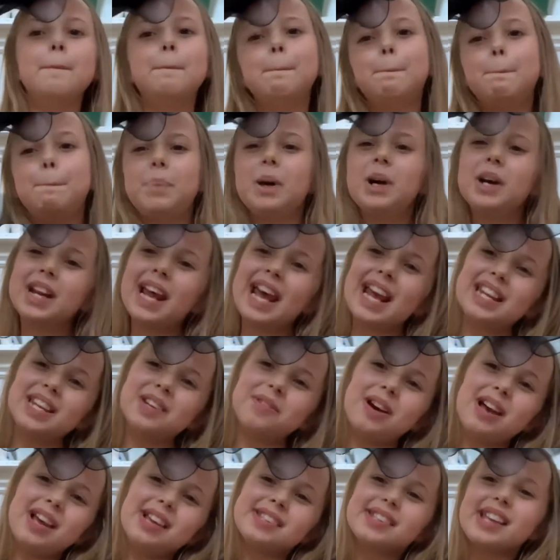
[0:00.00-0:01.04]
But
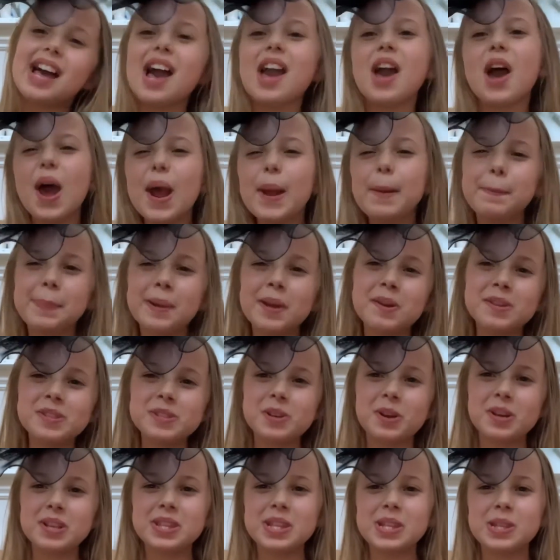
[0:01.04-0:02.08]
anyways, I hope you
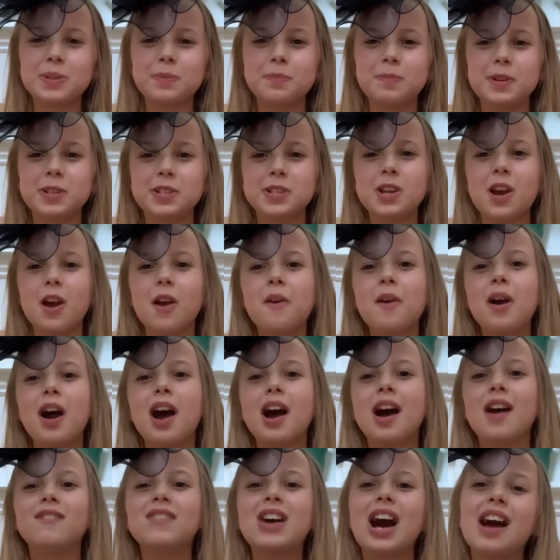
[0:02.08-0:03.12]
enjoyed this video.
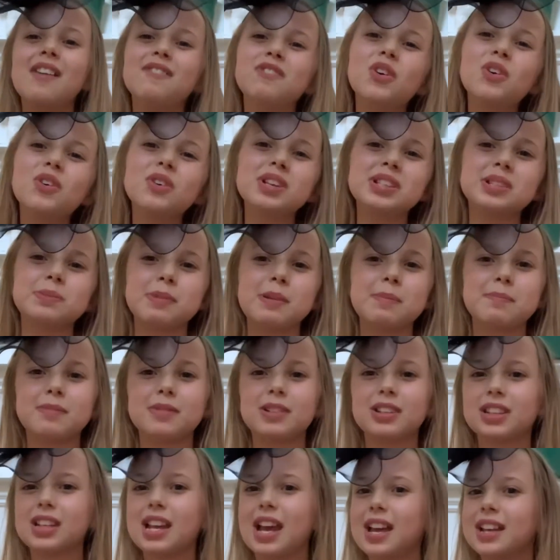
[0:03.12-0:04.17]
I've always been
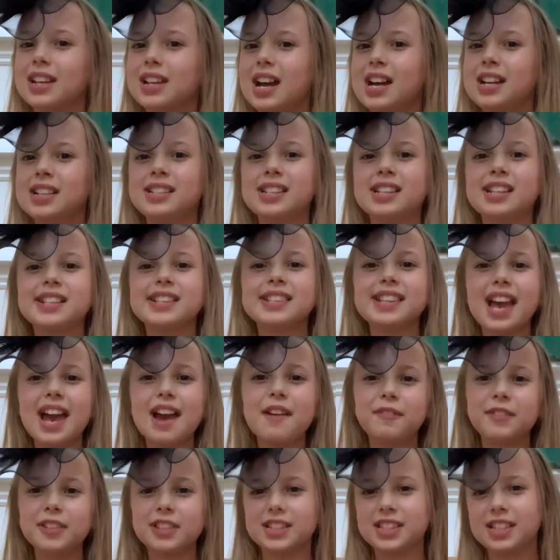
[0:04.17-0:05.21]
getting ideas
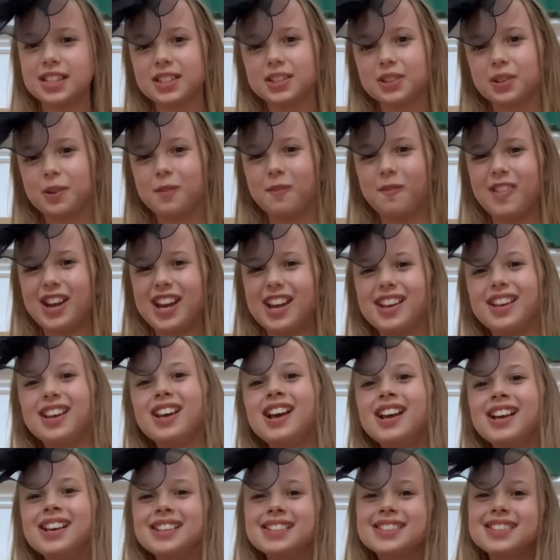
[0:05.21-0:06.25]
every single minute.
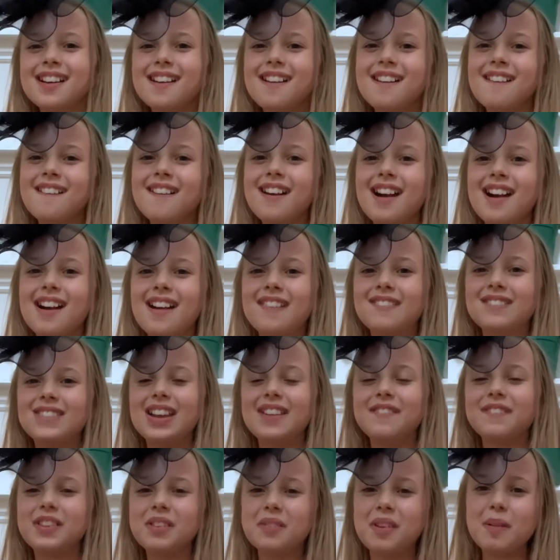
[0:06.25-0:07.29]
So
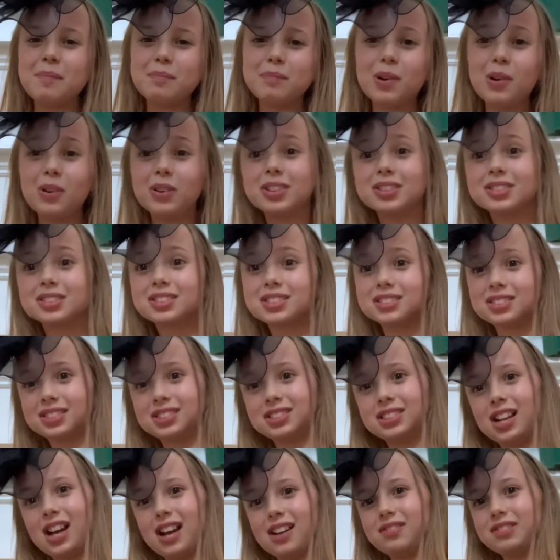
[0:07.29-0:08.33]
if you want more,
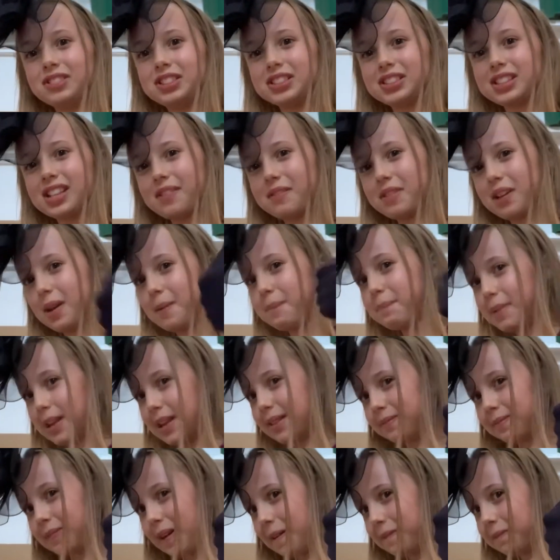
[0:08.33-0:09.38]
just give it a
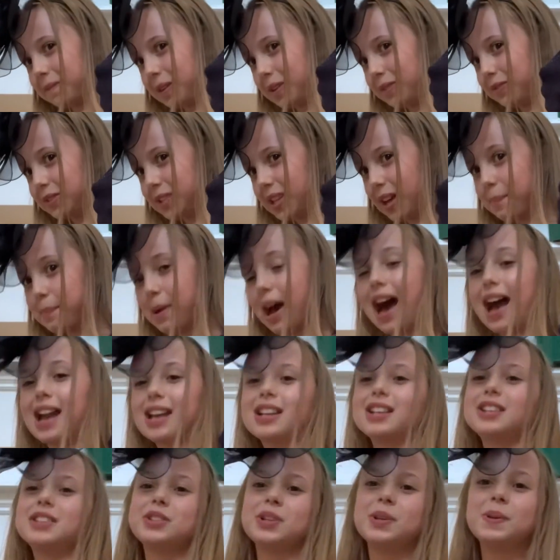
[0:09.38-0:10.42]
big fat thumbs up. I
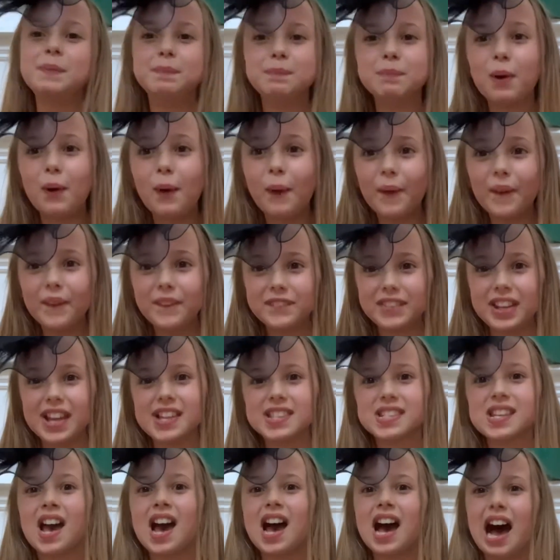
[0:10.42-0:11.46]
can do more of
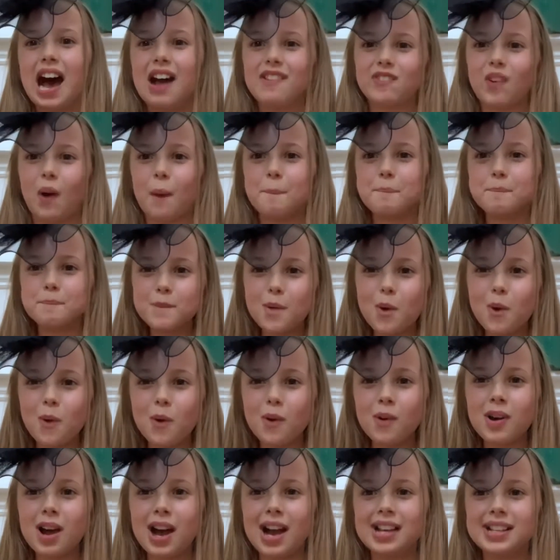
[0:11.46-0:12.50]
these. I've got
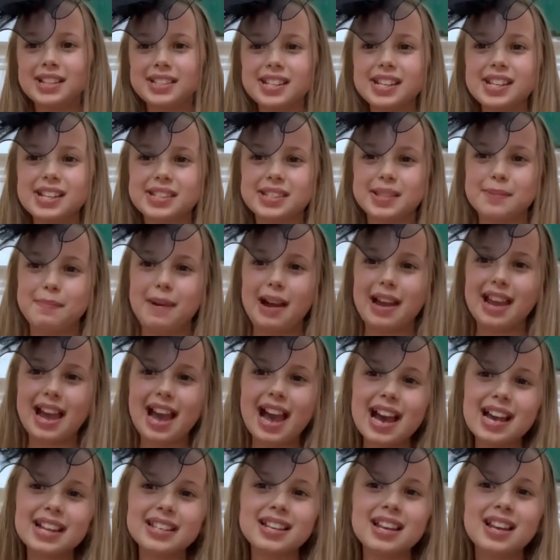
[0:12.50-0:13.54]
more ideas in my
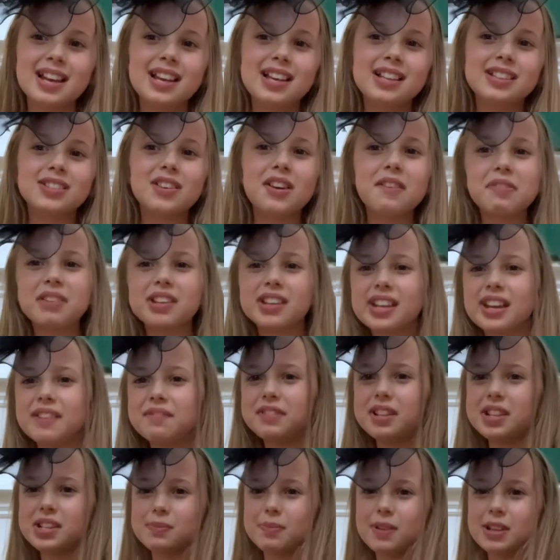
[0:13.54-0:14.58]
head. So if you
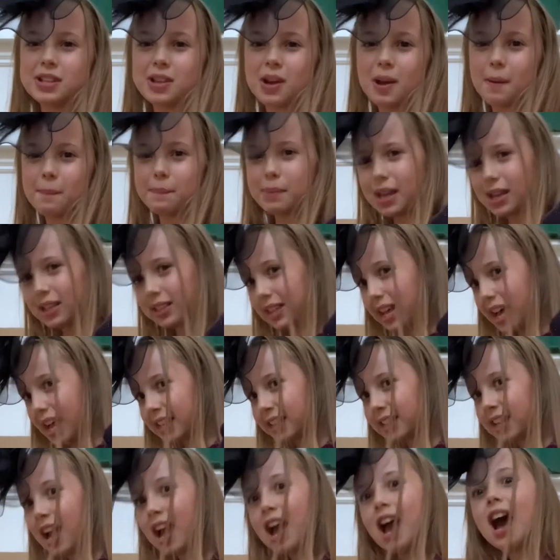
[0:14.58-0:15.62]
give this video a big
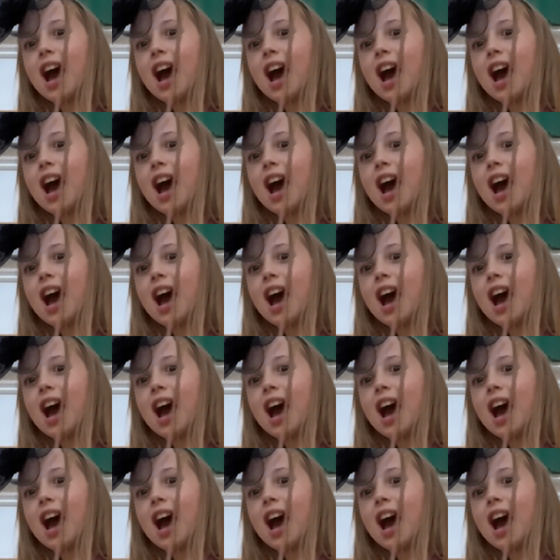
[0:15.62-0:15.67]
like,